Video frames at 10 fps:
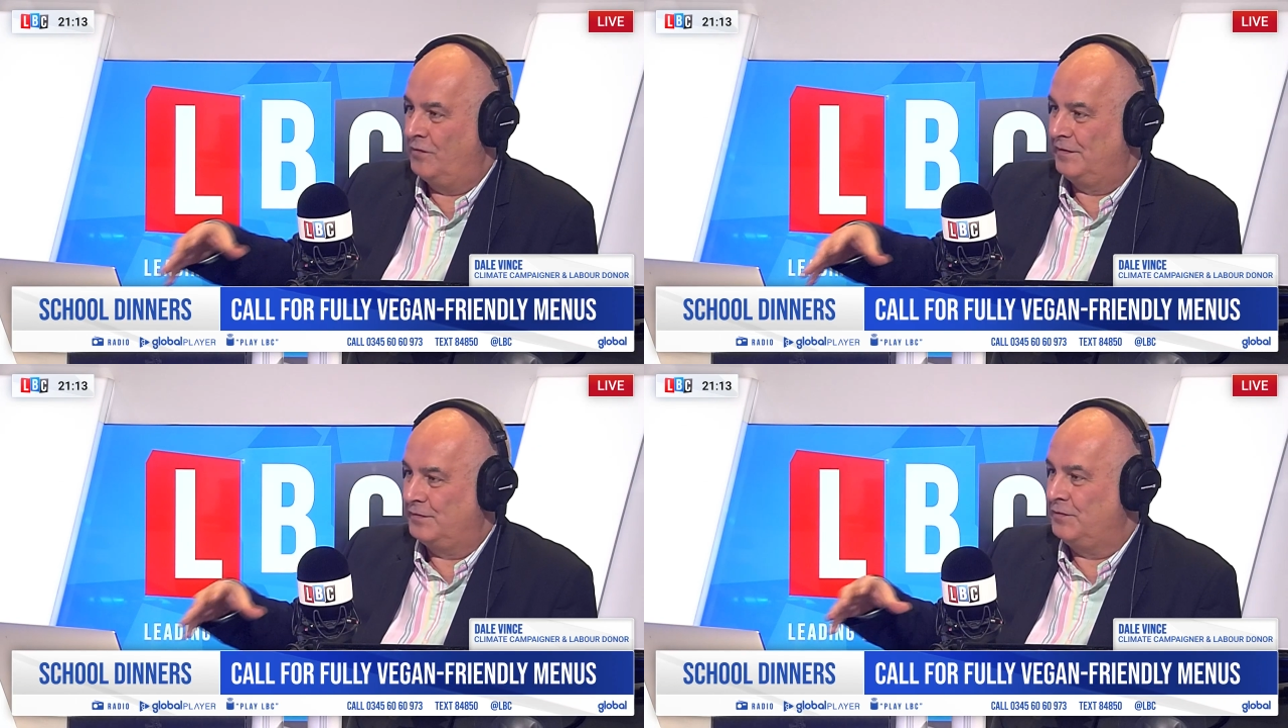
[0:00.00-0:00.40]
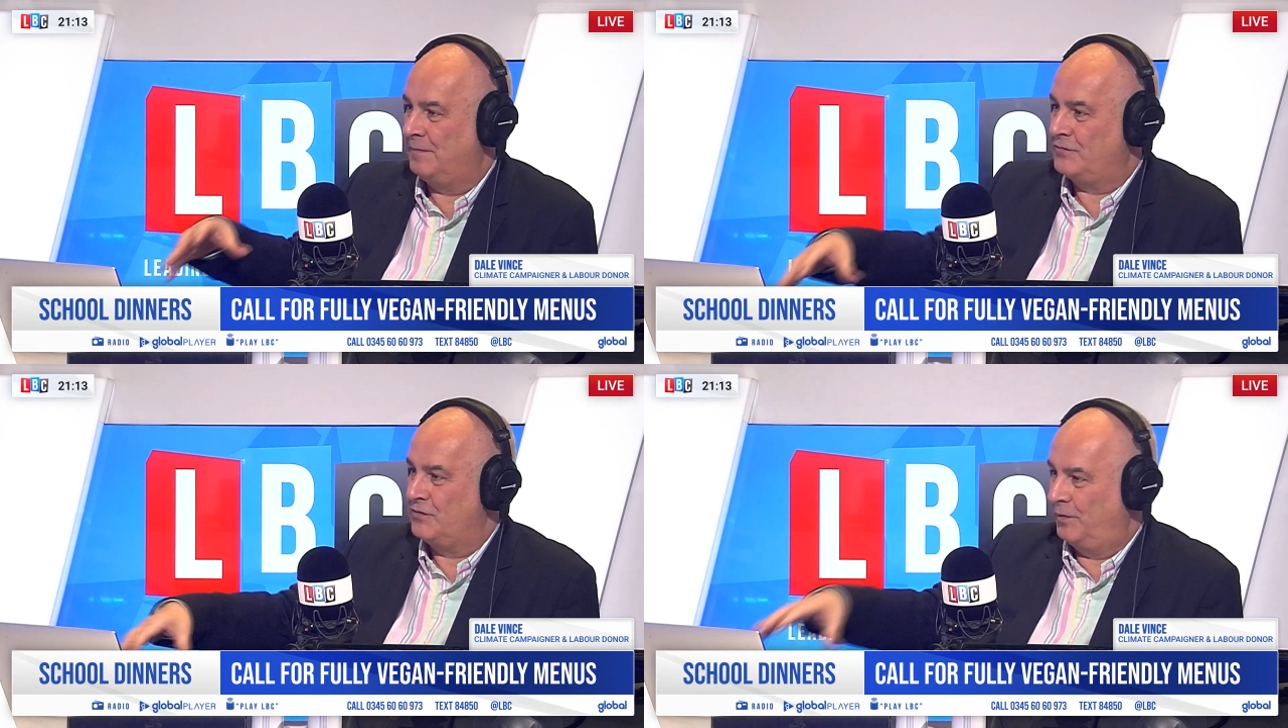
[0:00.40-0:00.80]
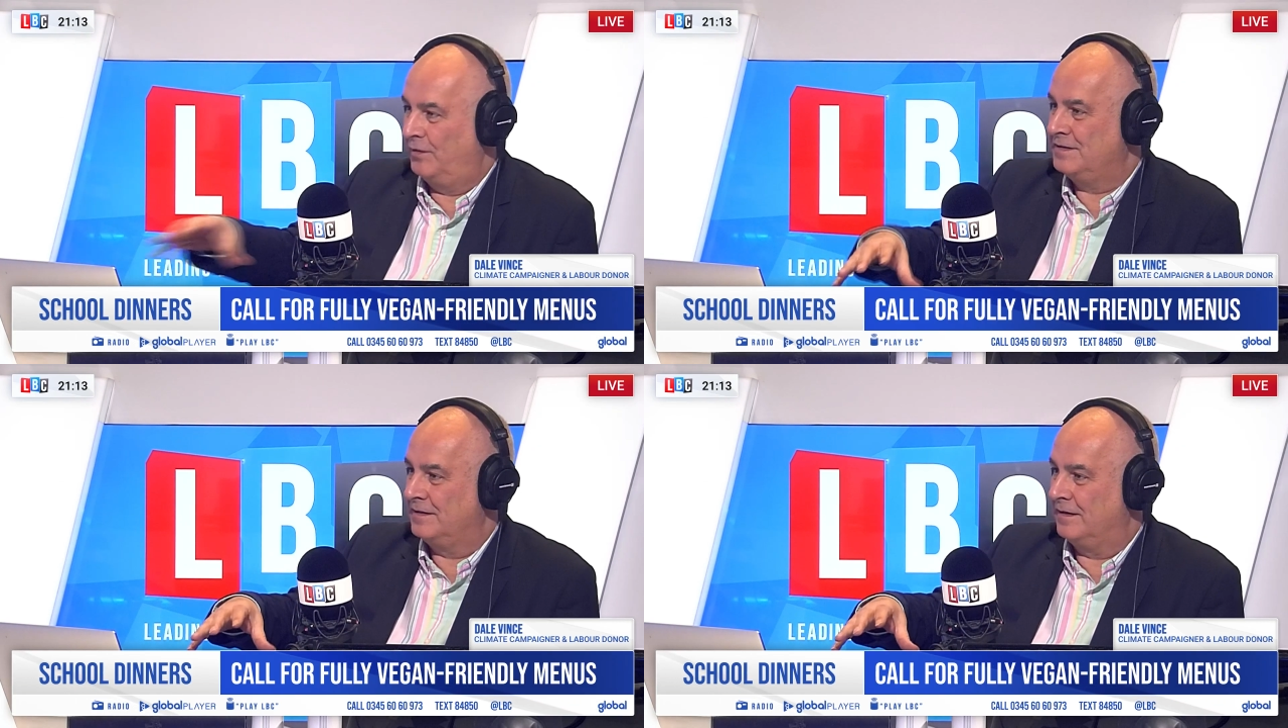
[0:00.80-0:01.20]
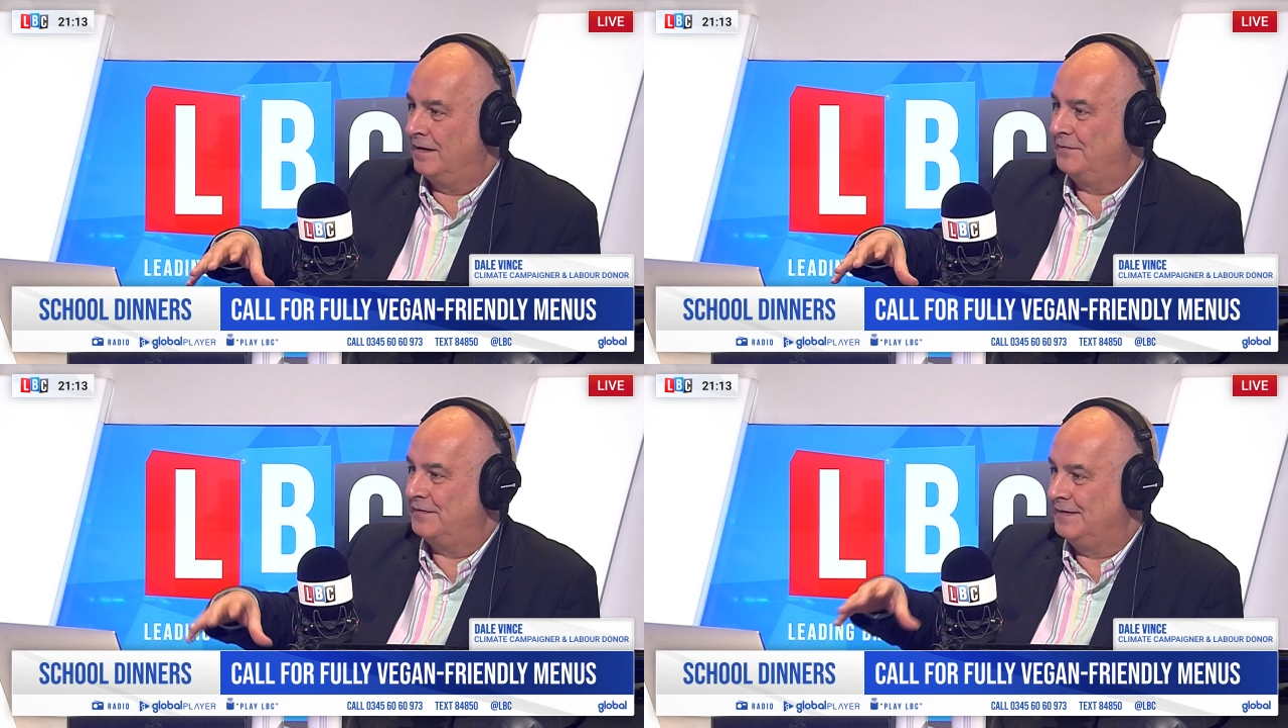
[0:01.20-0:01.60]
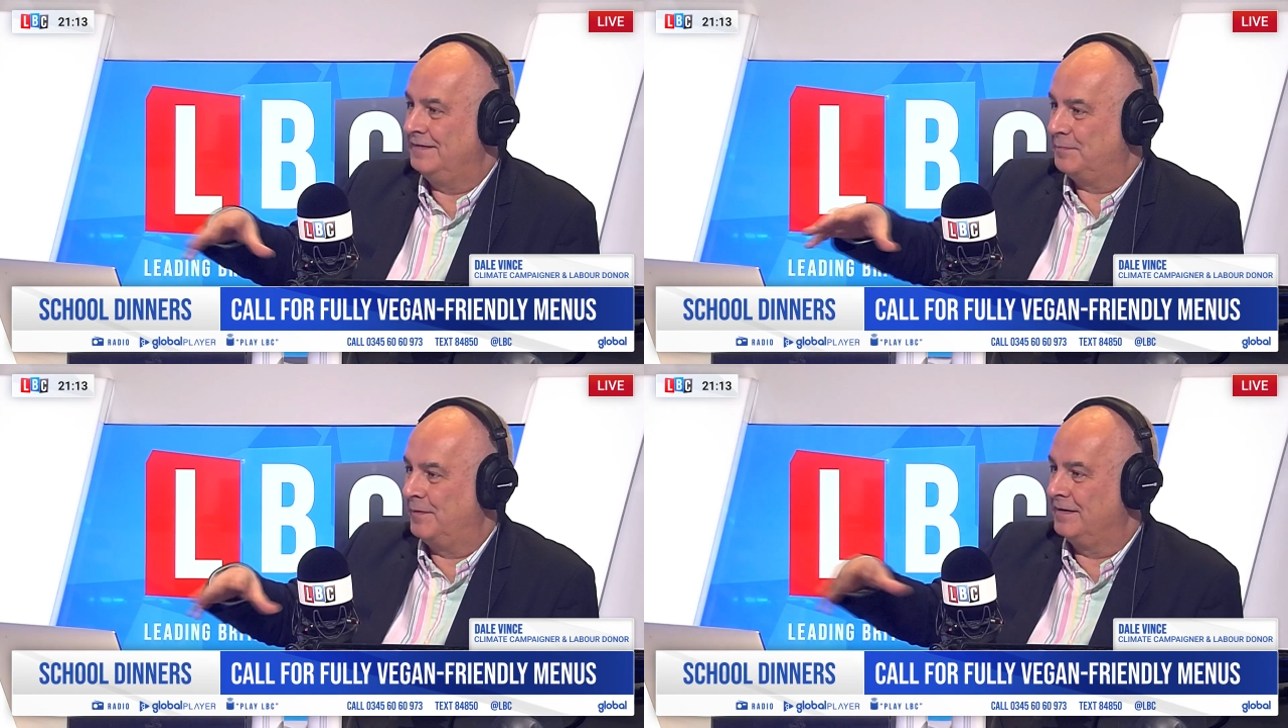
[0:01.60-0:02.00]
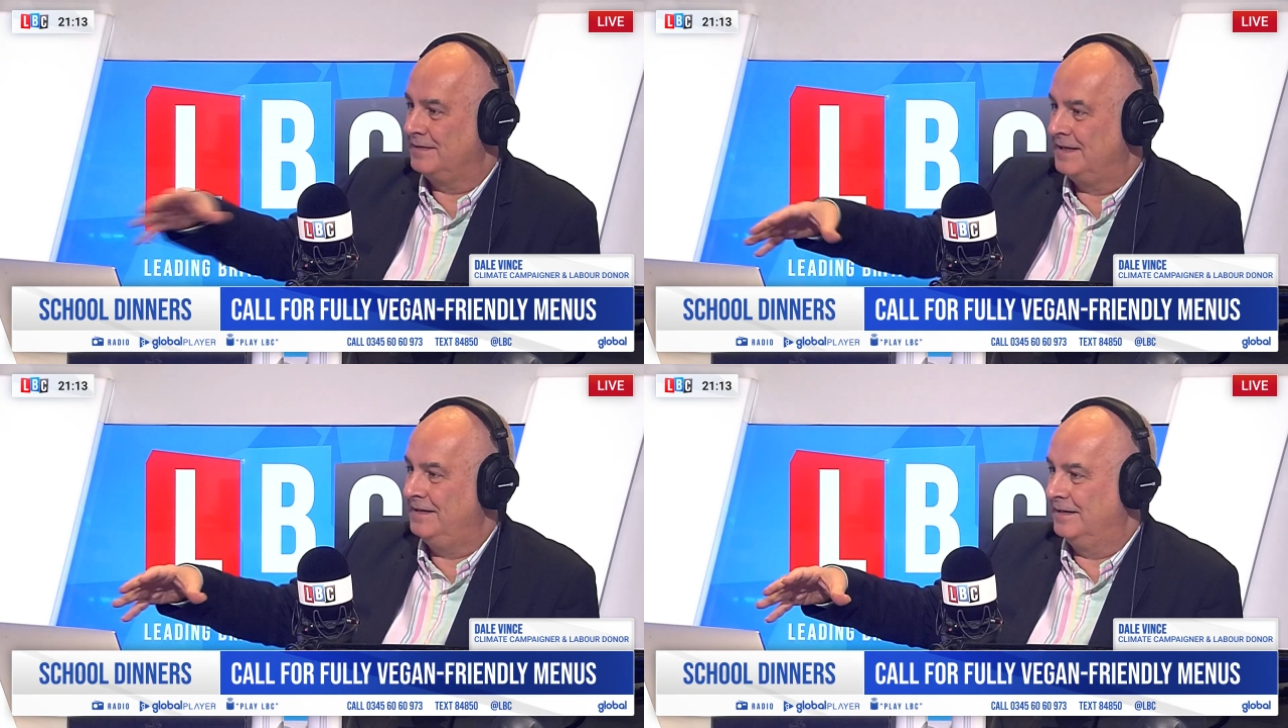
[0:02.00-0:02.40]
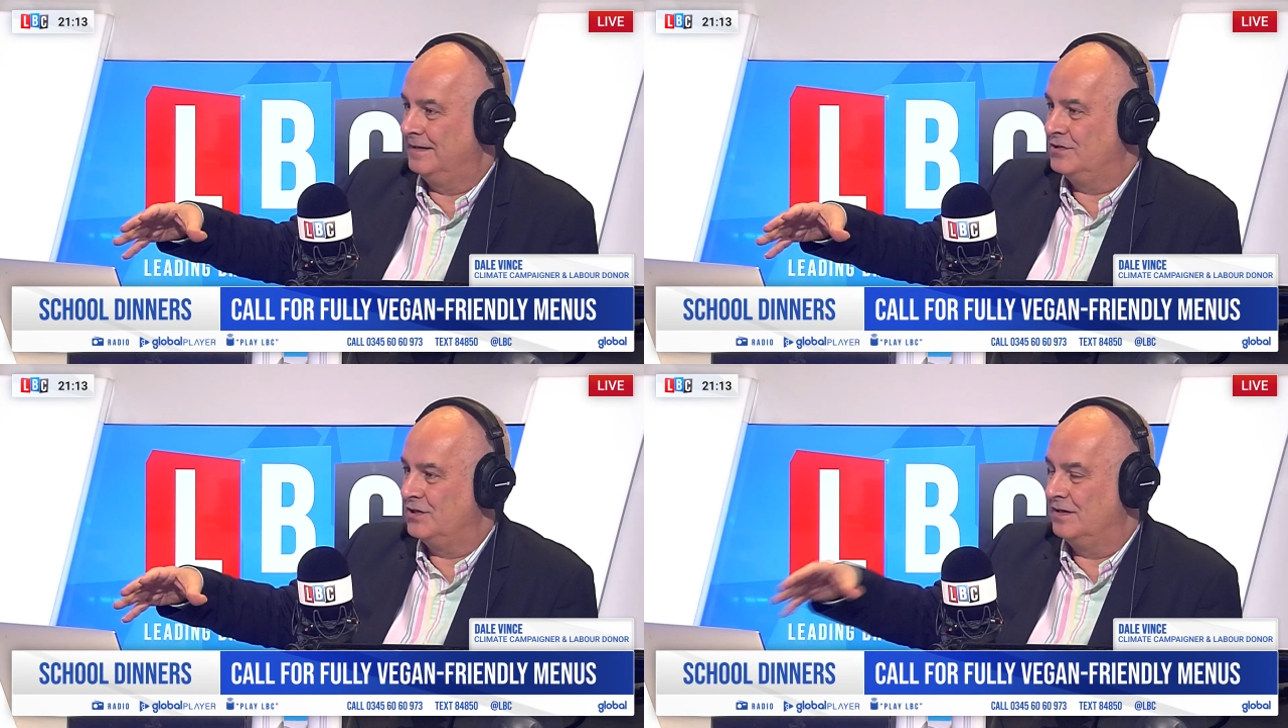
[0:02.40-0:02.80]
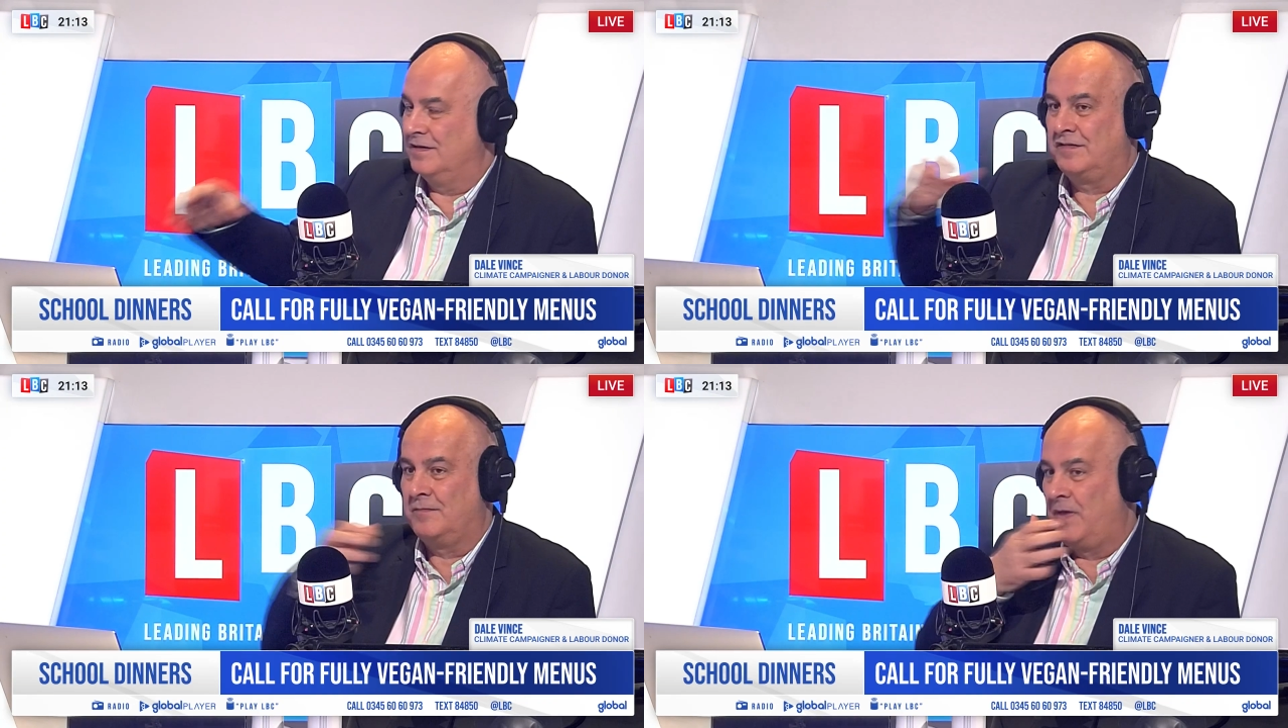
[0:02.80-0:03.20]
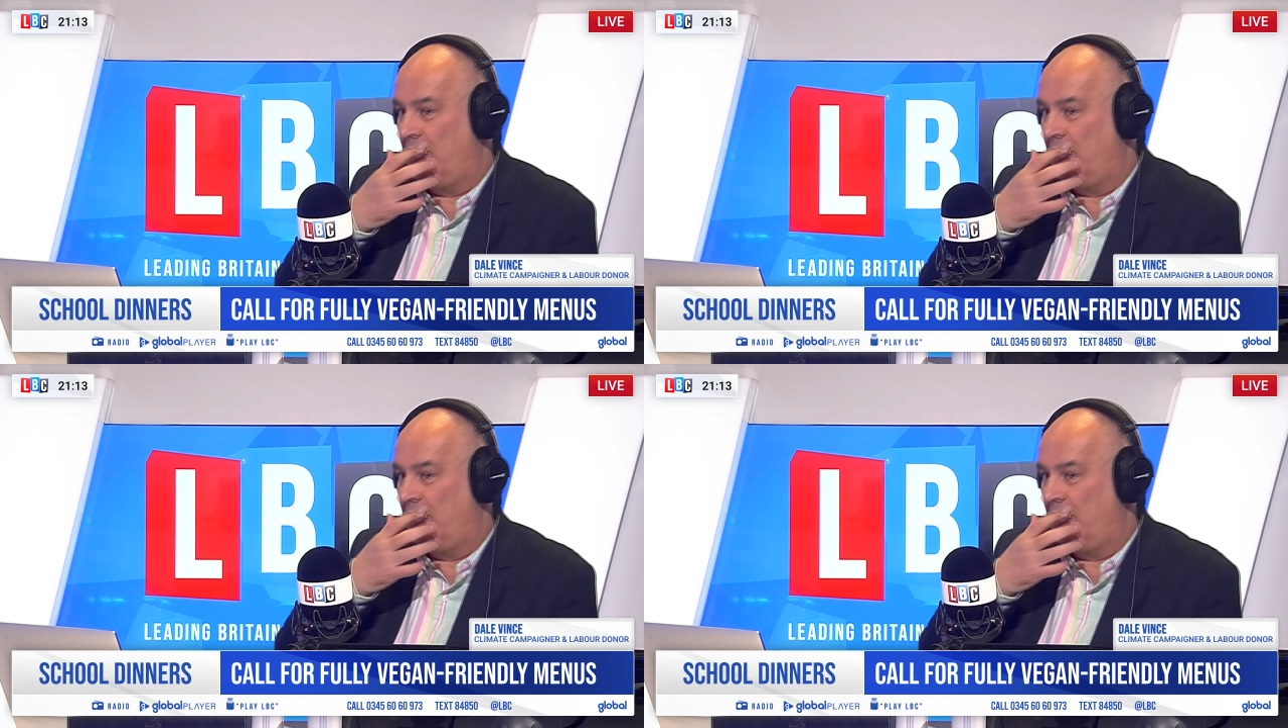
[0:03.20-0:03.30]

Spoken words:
of a sort of metropolitan life since my teenage years,